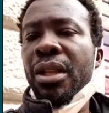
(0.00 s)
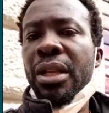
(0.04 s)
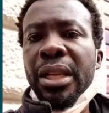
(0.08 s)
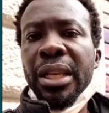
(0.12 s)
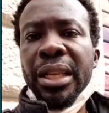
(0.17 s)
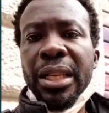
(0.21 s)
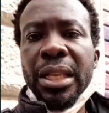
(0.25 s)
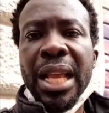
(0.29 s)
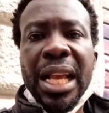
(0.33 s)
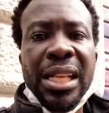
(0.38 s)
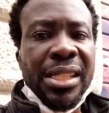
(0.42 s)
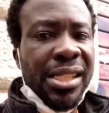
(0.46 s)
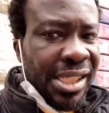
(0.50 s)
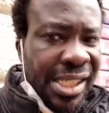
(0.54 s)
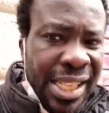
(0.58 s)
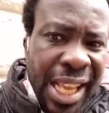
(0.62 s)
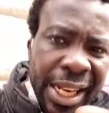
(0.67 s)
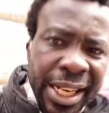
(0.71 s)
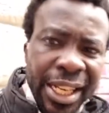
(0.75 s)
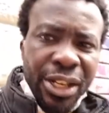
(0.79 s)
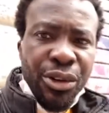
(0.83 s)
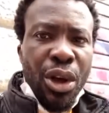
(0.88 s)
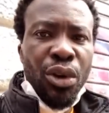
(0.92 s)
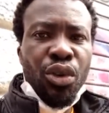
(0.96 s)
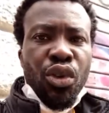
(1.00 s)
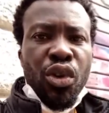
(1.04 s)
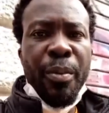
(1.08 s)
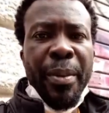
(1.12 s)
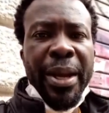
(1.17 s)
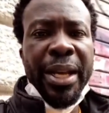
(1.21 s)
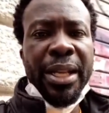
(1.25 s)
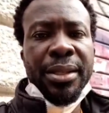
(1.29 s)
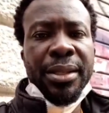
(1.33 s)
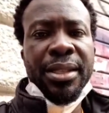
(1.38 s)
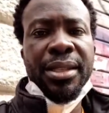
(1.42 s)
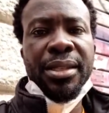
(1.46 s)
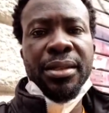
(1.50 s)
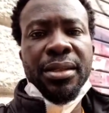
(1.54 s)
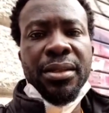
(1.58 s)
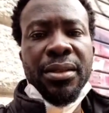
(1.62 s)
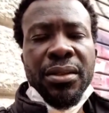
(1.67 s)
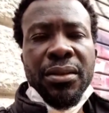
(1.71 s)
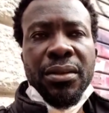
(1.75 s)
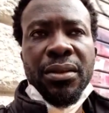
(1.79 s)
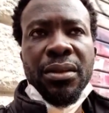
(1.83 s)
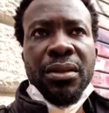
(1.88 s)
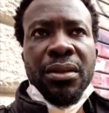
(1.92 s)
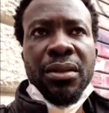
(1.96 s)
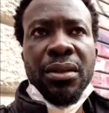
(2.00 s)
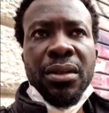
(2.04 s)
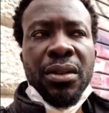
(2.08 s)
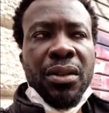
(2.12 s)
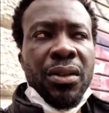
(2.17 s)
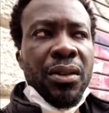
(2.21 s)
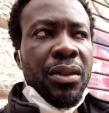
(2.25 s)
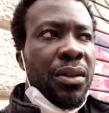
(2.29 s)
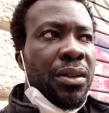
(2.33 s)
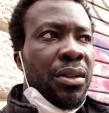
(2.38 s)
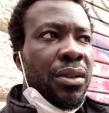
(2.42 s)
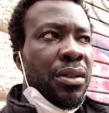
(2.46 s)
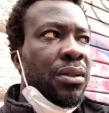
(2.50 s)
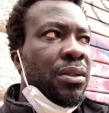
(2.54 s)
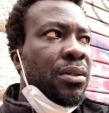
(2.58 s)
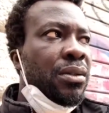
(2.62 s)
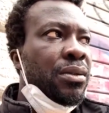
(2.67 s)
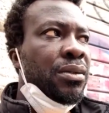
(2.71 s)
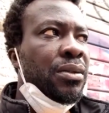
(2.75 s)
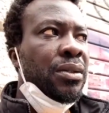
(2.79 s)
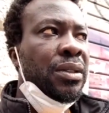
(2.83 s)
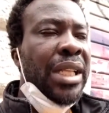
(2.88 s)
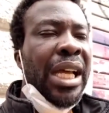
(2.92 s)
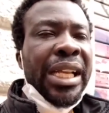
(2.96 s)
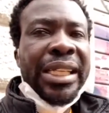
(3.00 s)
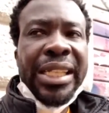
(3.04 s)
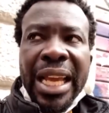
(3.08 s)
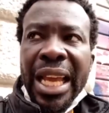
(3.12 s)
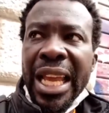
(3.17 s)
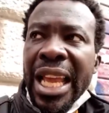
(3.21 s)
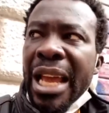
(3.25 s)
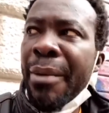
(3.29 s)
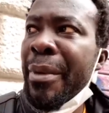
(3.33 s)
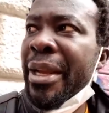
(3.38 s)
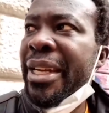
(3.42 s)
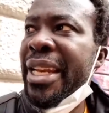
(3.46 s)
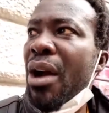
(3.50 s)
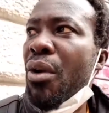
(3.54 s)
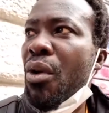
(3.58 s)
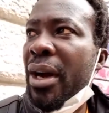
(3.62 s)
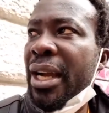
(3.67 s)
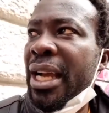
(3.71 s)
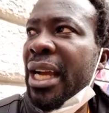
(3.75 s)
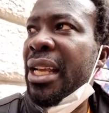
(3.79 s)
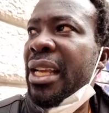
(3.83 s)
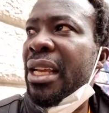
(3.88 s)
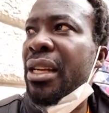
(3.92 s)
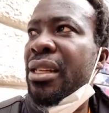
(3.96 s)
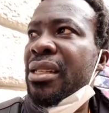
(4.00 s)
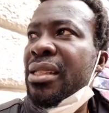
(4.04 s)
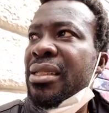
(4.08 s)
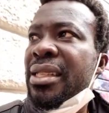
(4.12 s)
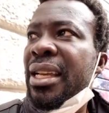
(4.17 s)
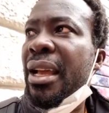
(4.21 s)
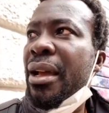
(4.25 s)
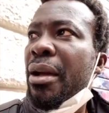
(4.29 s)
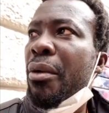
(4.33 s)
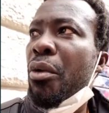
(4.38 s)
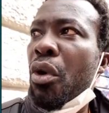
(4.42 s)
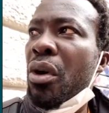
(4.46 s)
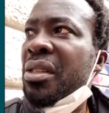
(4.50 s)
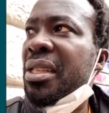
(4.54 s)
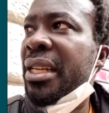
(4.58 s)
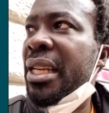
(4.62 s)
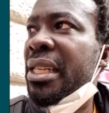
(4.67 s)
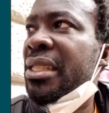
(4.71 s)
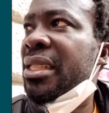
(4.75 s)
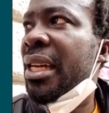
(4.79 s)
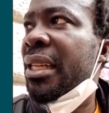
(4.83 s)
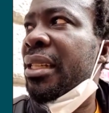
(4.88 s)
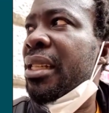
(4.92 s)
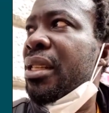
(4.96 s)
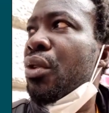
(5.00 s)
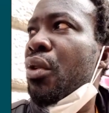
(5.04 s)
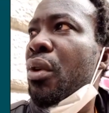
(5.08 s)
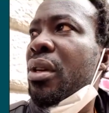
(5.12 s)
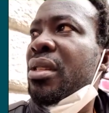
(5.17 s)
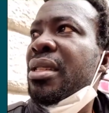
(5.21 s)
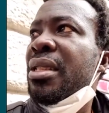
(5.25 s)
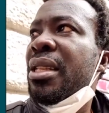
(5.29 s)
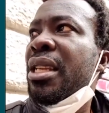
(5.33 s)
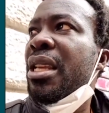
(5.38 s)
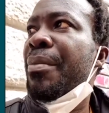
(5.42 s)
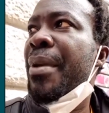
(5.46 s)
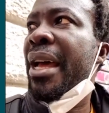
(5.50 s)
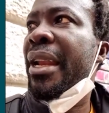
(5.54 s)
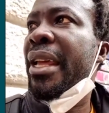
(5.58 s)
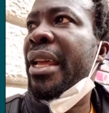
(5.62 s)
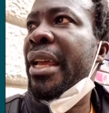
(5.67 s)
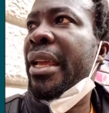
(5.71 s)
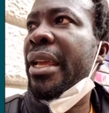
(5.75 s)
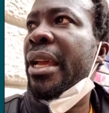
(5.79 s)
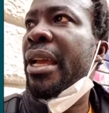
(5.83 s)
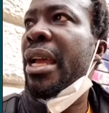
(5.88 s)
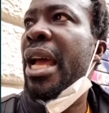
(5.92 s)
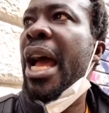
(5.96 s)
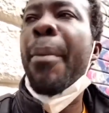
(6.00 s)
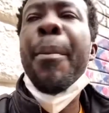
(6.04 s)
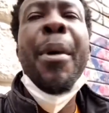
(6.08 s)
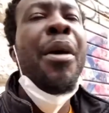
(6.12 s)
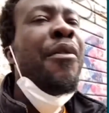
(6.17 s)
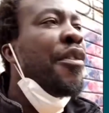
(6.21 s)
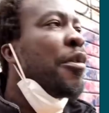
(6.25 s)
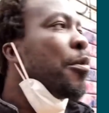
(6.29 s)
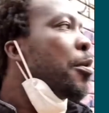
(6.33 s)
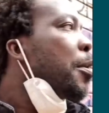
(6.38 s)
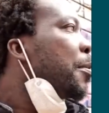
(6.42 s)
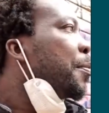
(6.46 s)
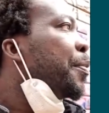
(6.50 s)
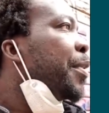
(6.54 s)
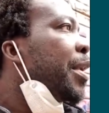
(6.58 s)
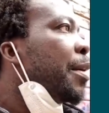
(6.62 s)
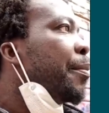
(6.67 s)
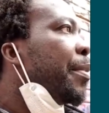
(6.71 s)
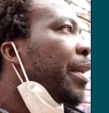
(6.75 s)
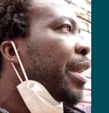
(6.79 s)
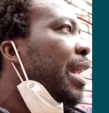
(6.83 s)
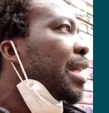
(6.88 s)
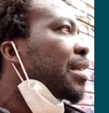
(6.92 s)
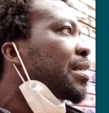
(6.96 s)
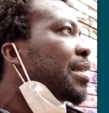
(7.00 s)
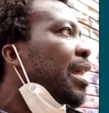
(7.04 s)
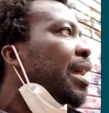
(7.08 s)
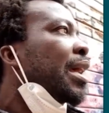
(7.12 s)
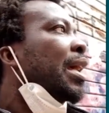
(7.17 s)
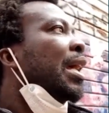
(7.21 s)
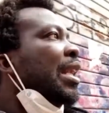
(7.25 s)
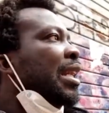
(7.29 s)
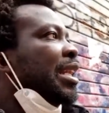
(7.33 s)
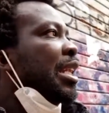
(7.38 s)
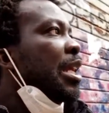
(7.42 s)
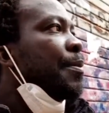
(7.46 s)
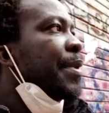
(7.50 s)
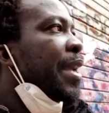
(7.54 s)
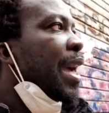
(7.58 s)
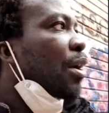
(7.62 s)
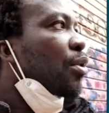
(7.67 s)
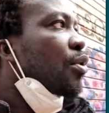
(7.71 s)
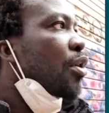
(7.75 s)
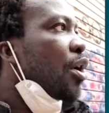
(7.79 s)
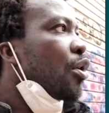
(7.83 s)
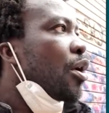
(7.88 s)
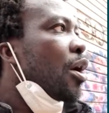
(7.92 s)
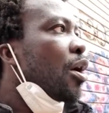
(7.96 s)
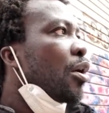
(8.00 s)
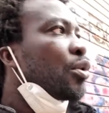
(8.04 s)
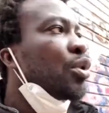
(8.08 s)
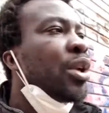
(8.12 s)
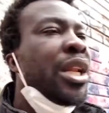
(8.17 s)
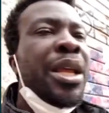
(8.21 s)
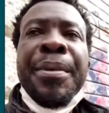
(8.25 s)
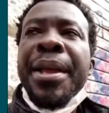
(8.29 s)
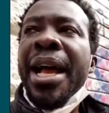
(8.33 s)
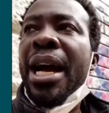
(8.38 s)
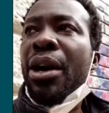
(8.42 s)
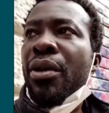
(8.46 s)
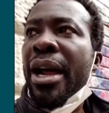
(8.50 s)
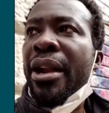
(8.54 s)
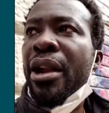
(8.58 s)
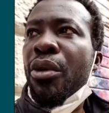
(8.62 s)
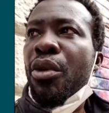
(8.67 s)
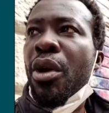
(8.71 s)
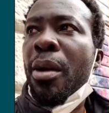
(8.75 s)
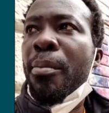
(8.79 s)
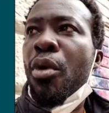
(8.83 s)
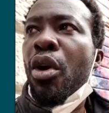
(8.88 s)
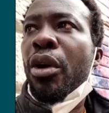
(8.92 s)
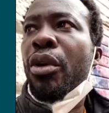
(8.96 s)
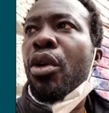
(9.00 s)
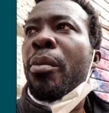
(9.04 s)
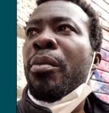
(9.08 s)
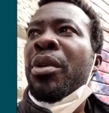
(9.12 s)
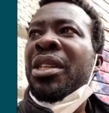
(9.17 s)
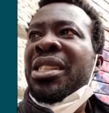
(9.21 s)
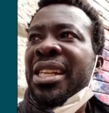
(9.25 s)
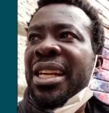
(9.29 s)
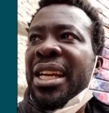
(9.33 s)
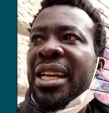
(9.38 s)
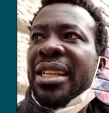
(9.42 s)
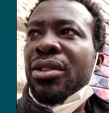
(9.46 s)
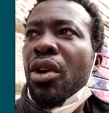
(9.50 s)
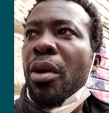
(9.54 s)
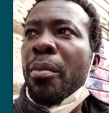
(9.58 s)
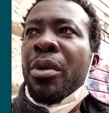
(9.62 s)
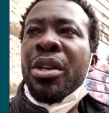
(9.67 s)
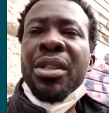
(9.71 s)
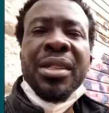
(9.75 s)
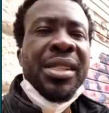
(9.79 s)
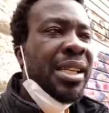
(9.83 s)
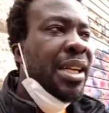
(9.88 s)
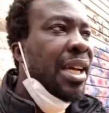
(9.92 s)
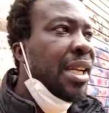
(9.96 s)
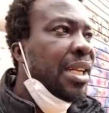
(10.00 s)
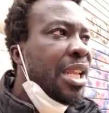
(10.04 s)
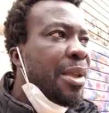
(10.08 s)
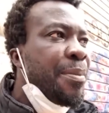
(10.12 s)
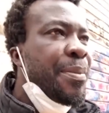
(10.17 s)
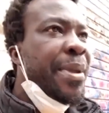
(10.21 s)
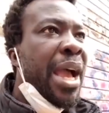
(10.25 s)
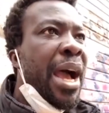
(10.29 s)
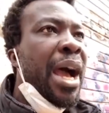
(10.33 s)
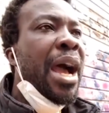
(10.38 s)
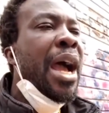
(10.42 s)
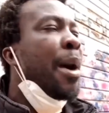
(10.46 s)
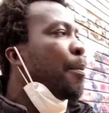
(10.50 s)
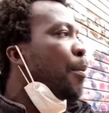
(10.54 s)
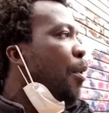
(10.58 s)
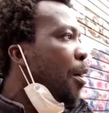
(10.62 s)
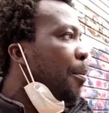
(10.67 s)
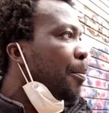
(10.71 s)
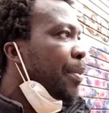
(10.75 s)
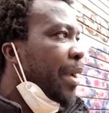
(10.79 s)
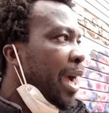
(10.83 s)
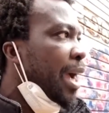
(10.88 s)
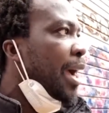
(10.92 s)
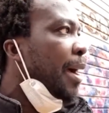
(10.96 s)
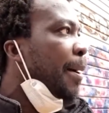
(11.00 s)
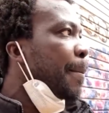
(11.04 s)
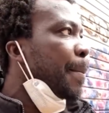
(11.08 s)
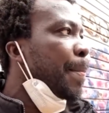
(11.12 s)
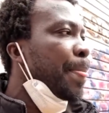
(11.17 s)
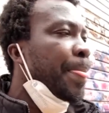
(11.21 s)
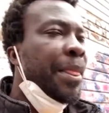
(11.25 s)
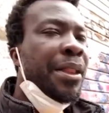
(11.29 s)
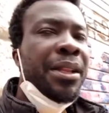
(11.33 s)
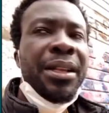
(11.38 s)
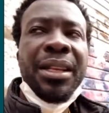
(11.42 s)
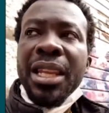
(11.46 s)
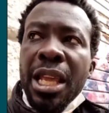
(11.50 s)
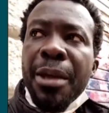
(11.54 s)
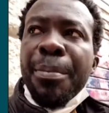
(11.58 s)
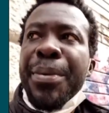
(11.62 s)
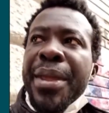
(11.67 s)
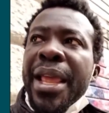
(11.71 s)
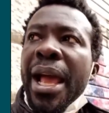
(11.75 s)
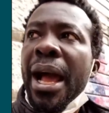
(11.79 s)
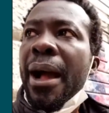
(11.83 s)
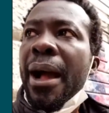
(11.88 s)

You send the document. Now they are me there. Wakaya and they say, "Once Nigeria, they know Libya na ye." I'm not going because Libya crown number one. Omo trans Libya. Ebobra. Libya.